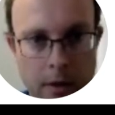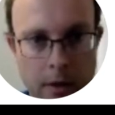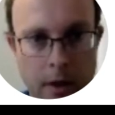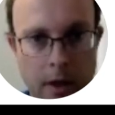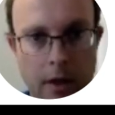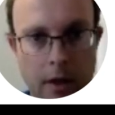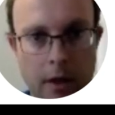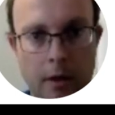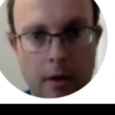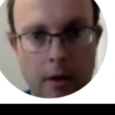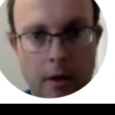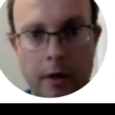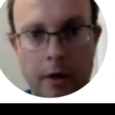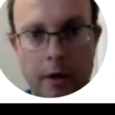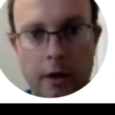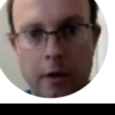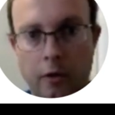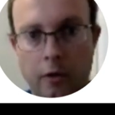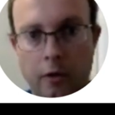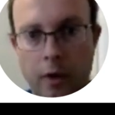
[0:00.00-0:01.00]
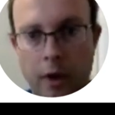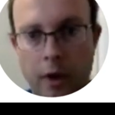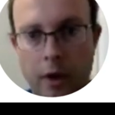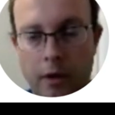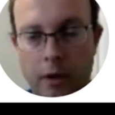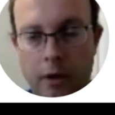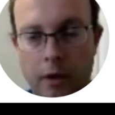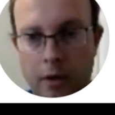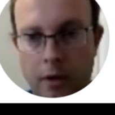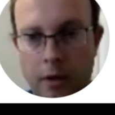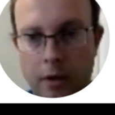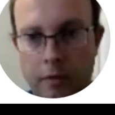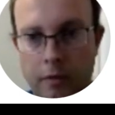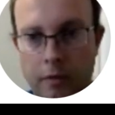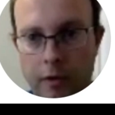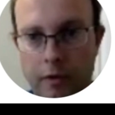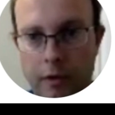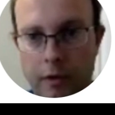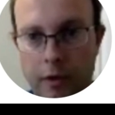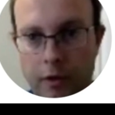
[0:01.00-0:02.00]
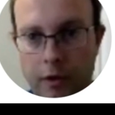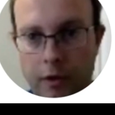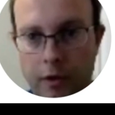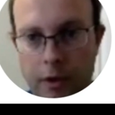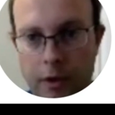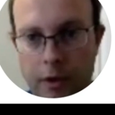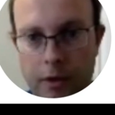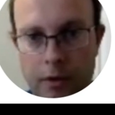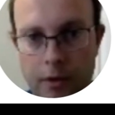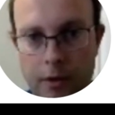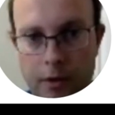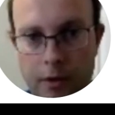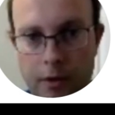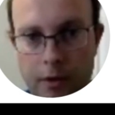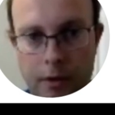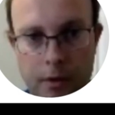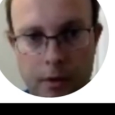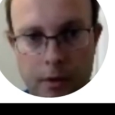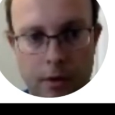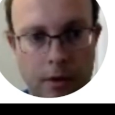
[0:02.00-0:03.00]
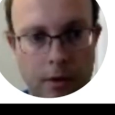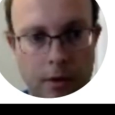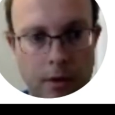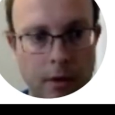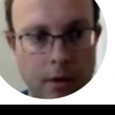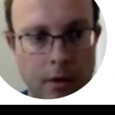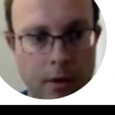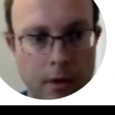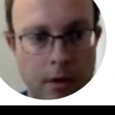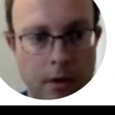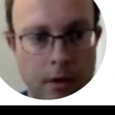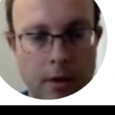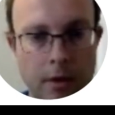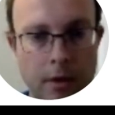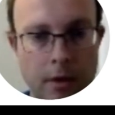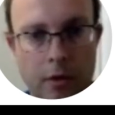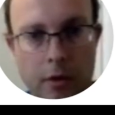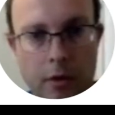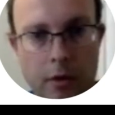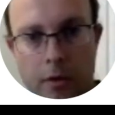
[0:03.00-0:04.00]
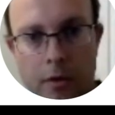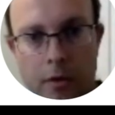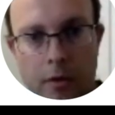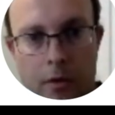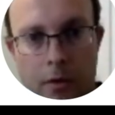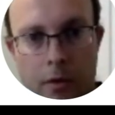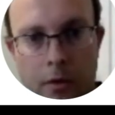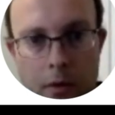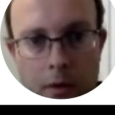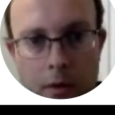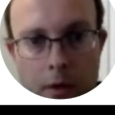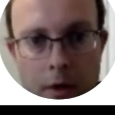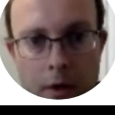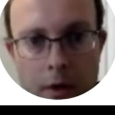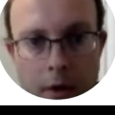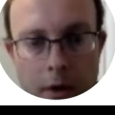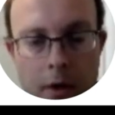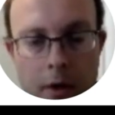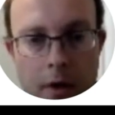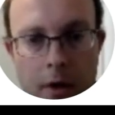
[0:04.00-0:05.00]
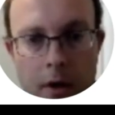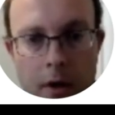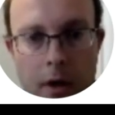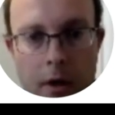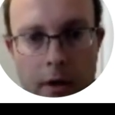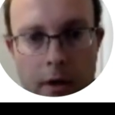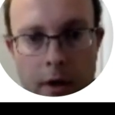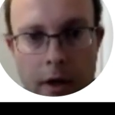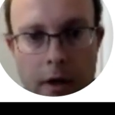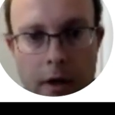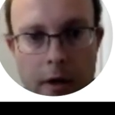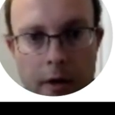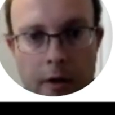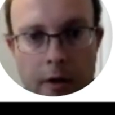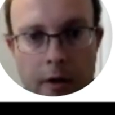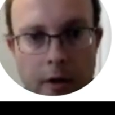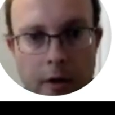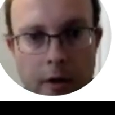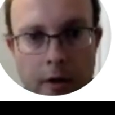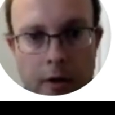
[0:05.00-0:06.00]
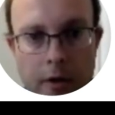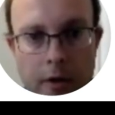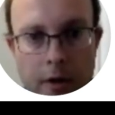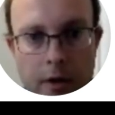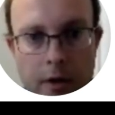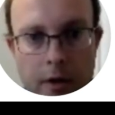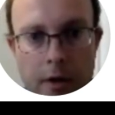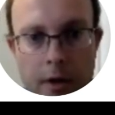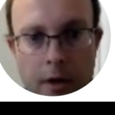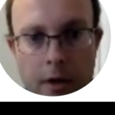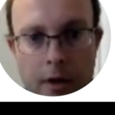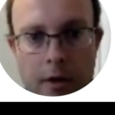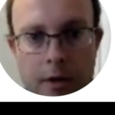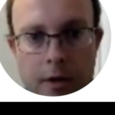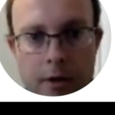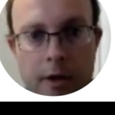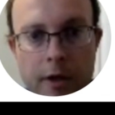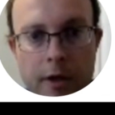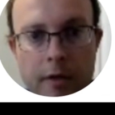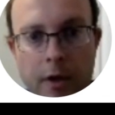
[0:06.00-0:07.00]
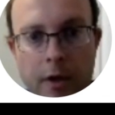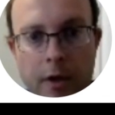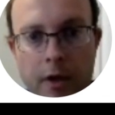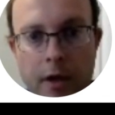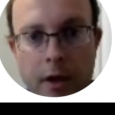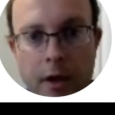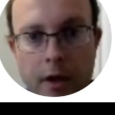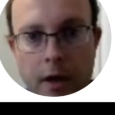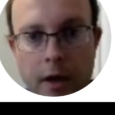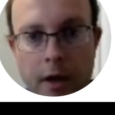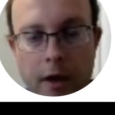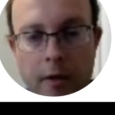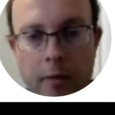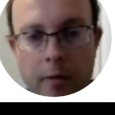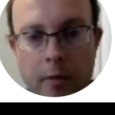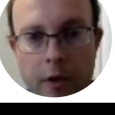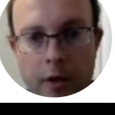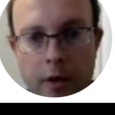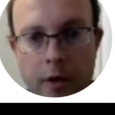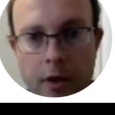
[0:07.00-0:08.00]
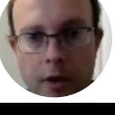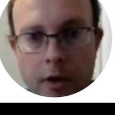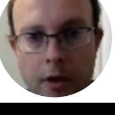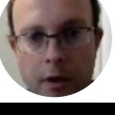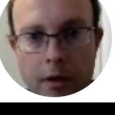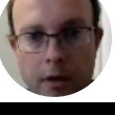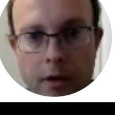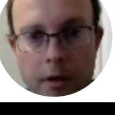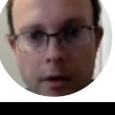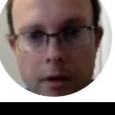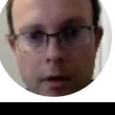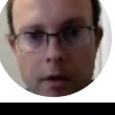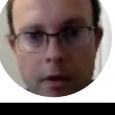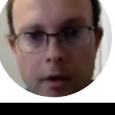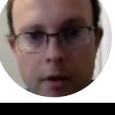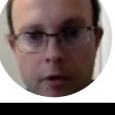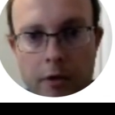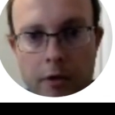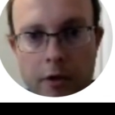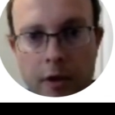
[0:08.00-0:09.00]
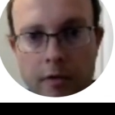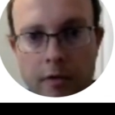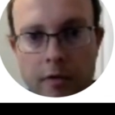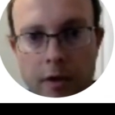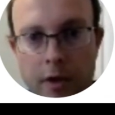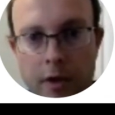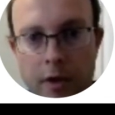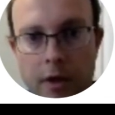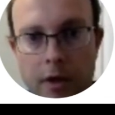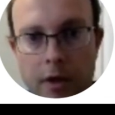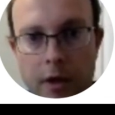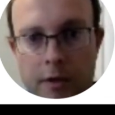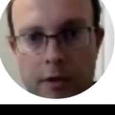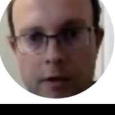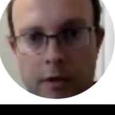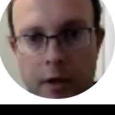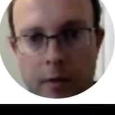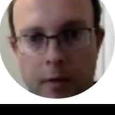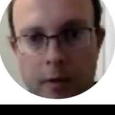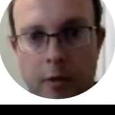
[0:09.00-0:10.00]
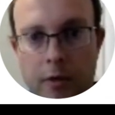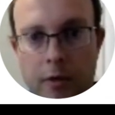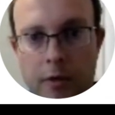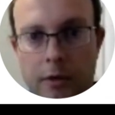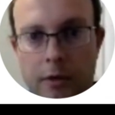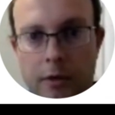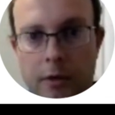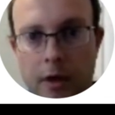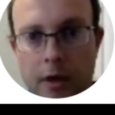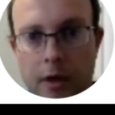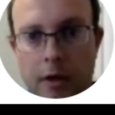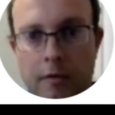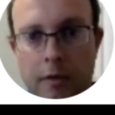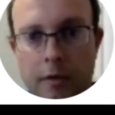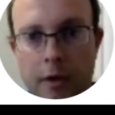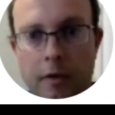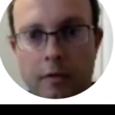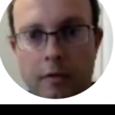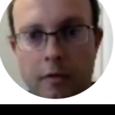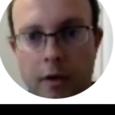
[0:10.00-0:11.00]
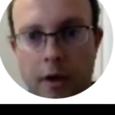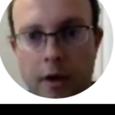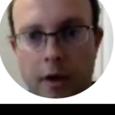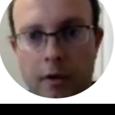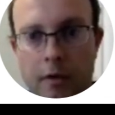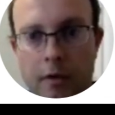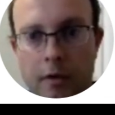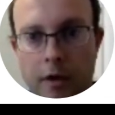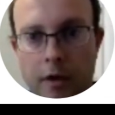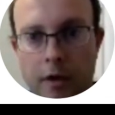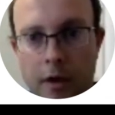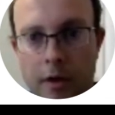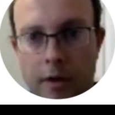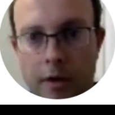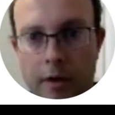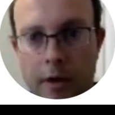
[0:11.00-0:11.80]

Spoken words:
and it'll get us right to line 56. So the error is in the cv.imread, cv.samples.findFile file